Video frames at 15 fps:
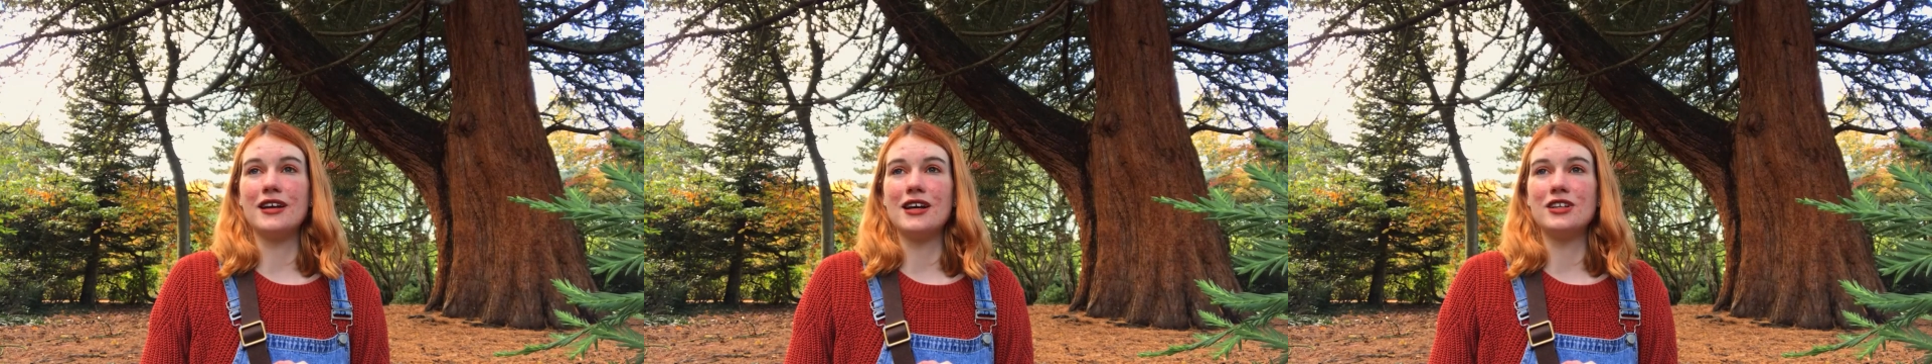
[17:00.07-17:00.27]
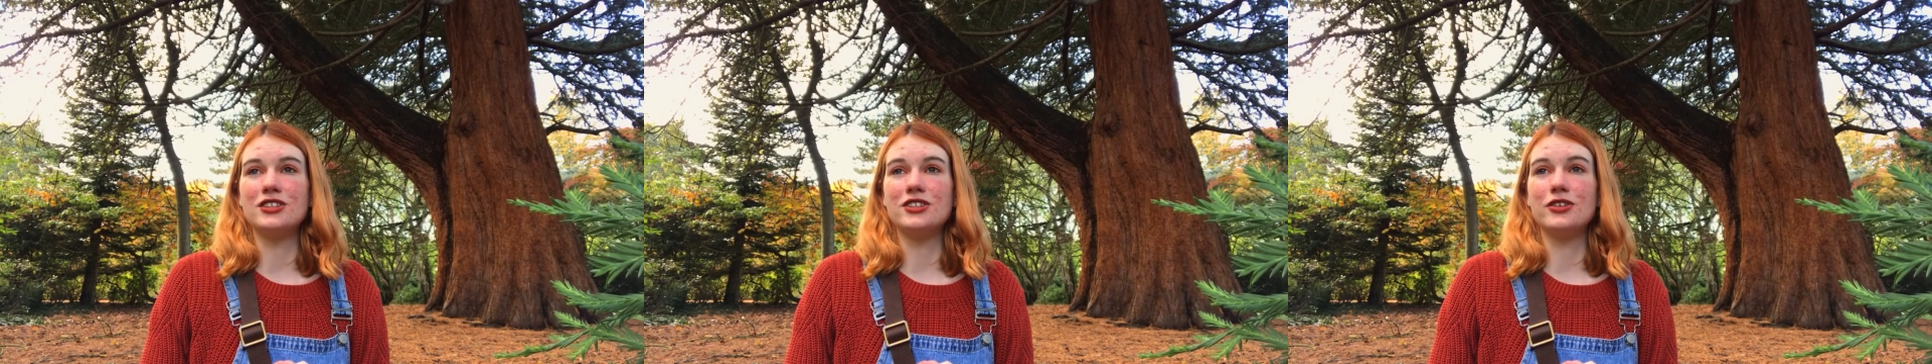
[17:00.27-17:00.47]

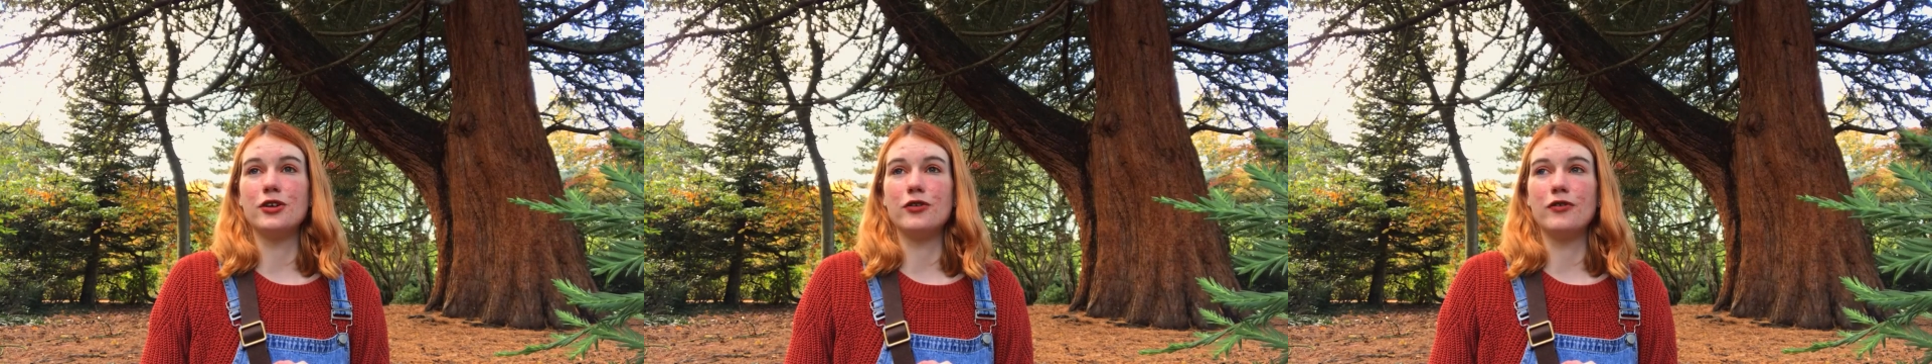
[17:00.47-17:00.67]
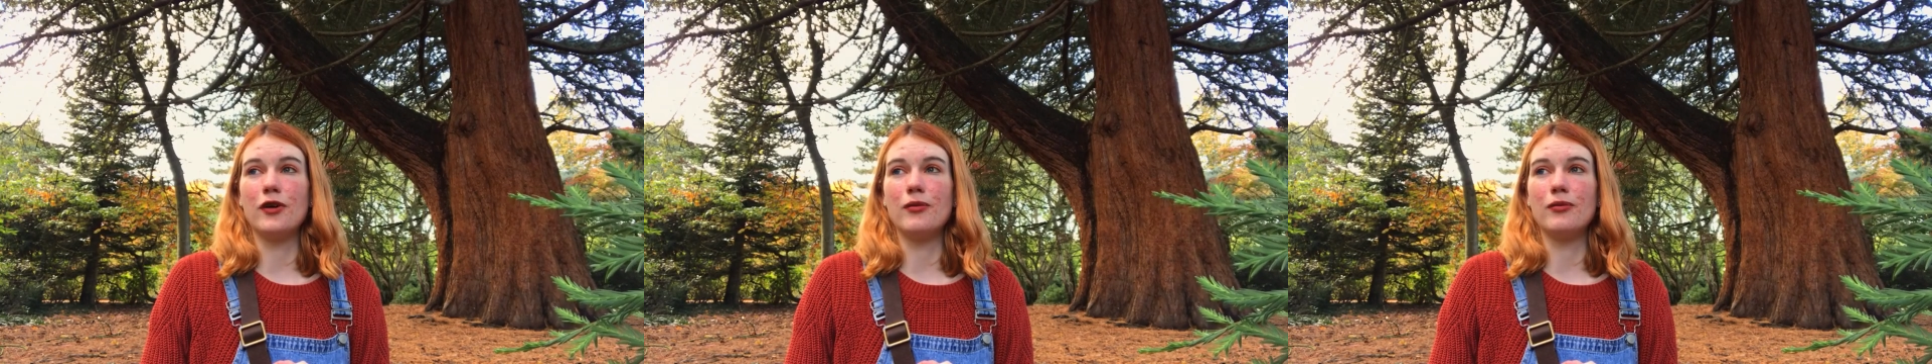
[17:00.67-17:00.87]
enter
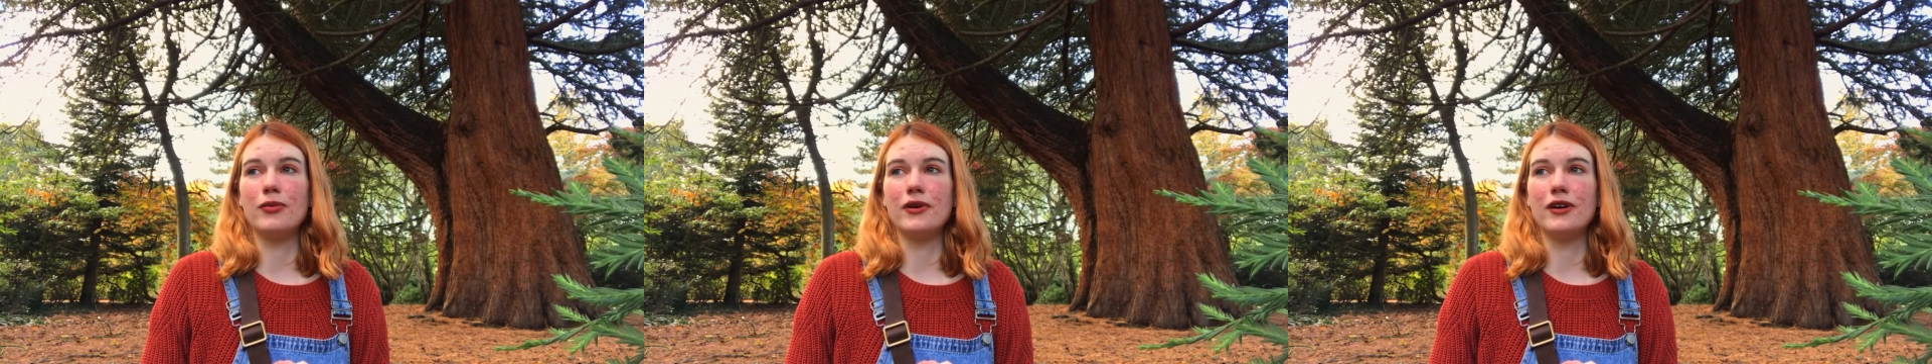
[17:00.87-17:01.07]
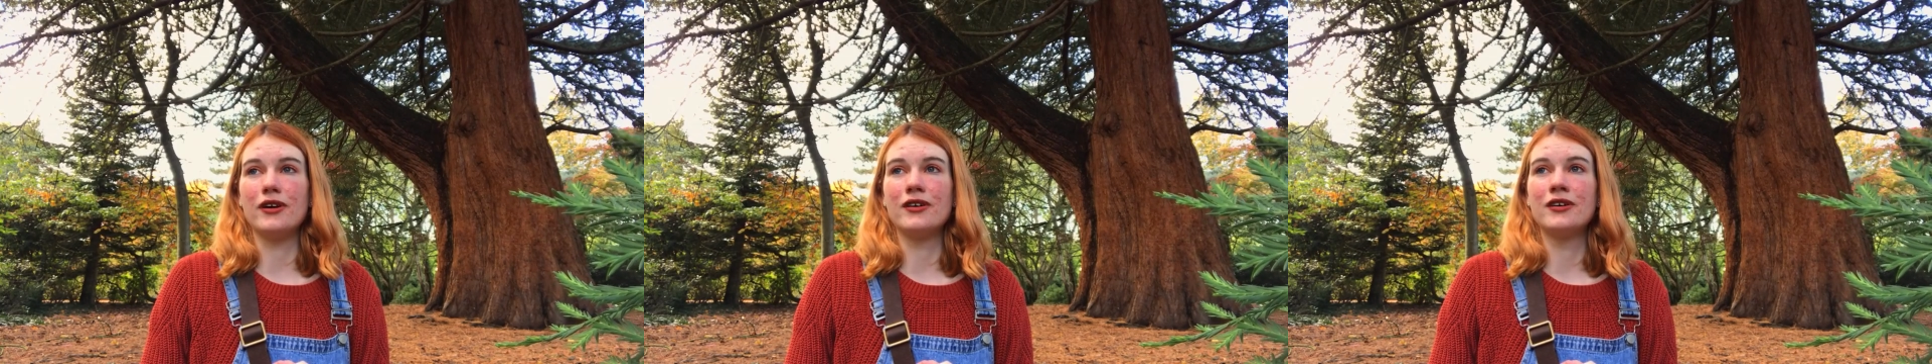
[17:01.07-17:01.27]

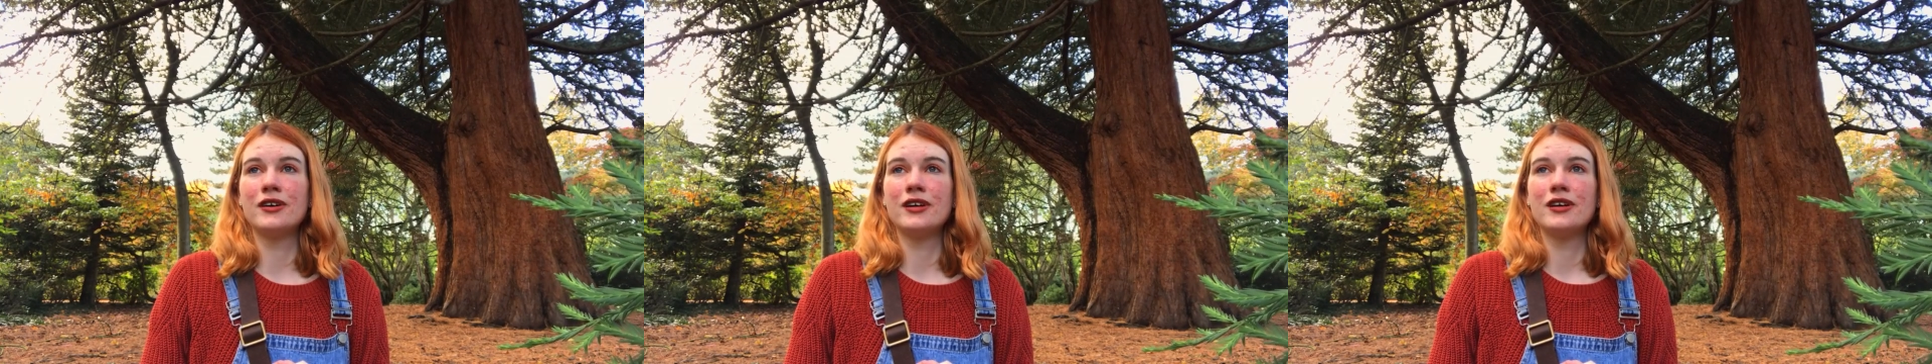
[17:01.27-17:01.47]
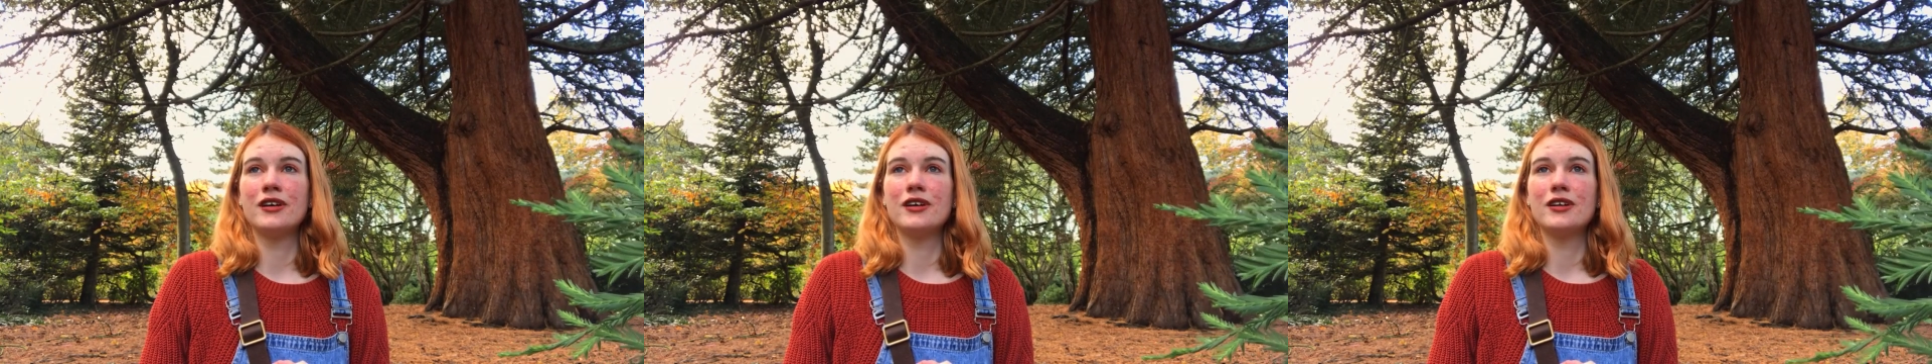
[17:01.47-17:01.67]

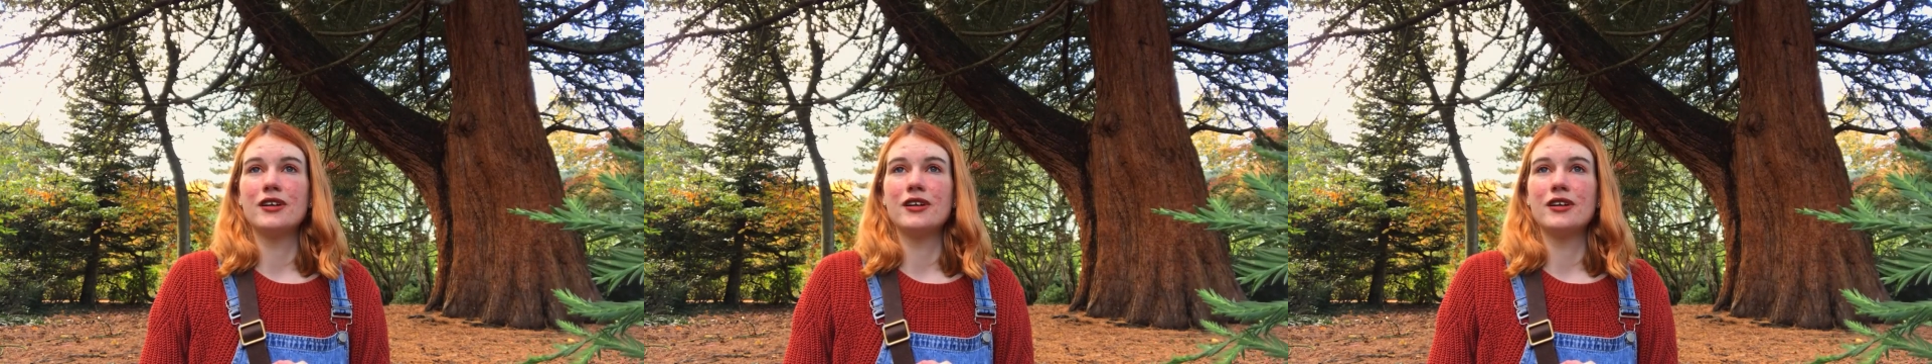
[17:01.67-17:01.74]
November